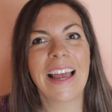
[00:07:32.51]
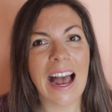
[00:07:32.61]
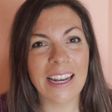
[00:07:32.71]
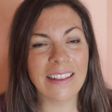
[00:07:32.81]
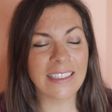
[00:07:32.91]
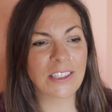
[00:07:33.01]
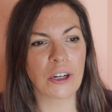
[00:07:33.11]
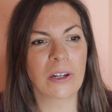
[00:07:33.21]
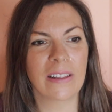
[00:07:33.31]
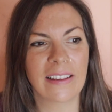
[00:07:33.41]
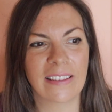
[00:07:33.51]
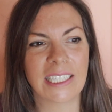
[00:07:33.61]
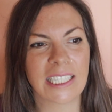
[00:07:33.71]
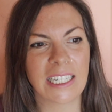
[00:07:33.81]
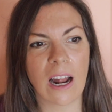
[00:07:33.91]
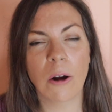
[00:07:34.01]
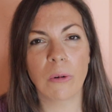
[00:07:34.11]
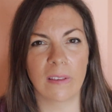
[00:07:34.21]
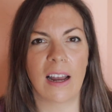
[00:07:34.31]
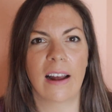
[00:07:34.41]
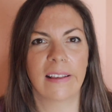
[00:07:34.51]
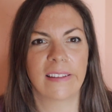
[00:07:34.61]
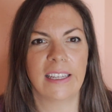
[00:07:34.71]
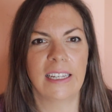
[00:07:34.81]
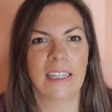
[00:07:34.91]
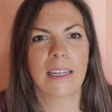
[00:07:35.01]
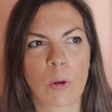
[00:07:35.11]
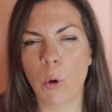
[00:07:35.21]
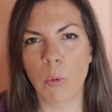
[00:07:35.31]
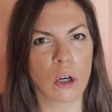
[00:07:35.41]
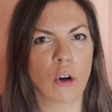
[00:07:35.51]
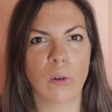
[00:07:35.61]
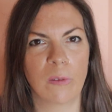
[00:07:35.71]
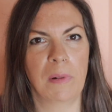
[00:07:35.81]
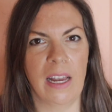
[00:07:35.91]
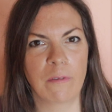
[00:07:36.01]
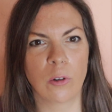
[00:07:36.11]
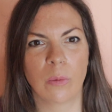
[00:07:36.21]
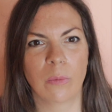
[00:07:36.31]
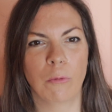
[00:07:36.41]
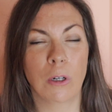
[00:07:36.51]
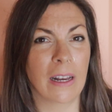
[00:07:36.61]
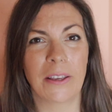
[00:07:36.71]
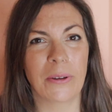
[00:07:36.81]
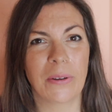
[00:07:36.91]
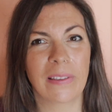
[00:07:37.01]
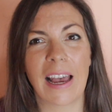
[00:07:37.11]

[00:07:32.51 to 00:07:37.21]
And in this journaling session, I was asking, well, what course platform will I use?